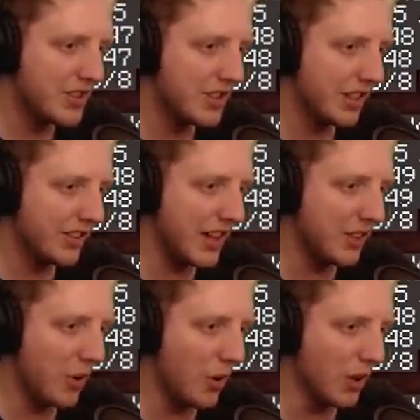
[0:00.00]
which
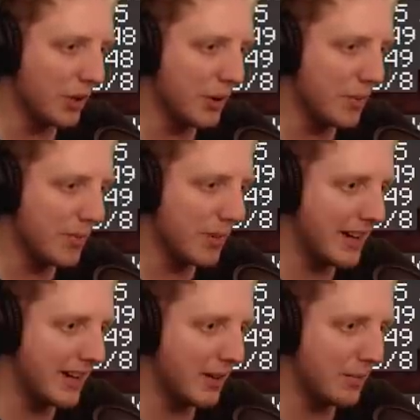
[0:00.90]
extend all the way up
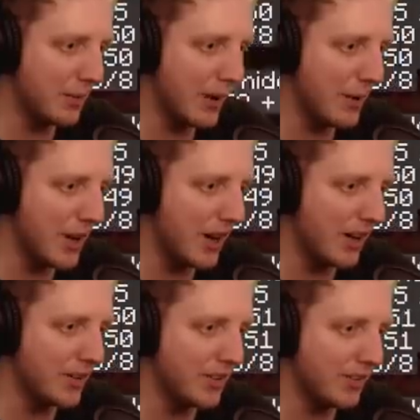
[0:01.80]
right up to where we
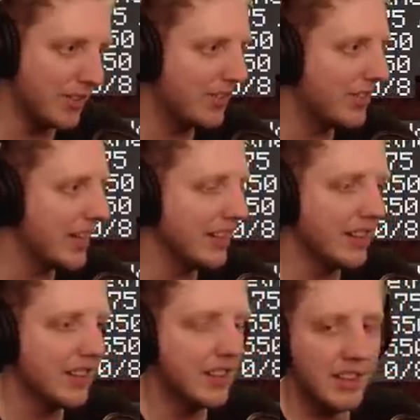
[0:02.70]
are, which is
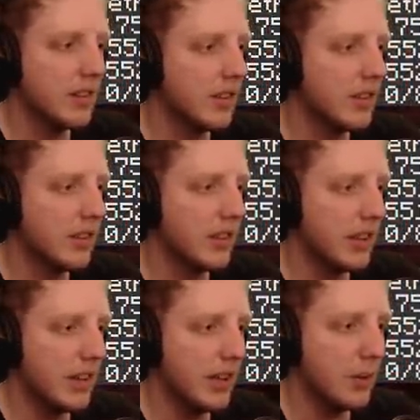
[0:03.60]
insane.
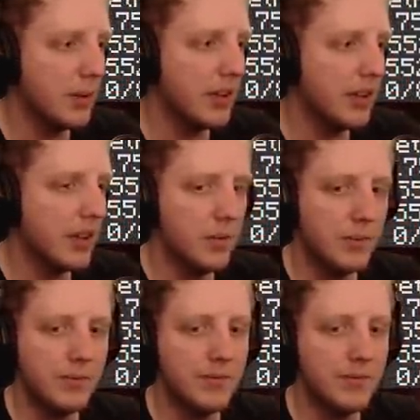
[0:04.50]
Here we go.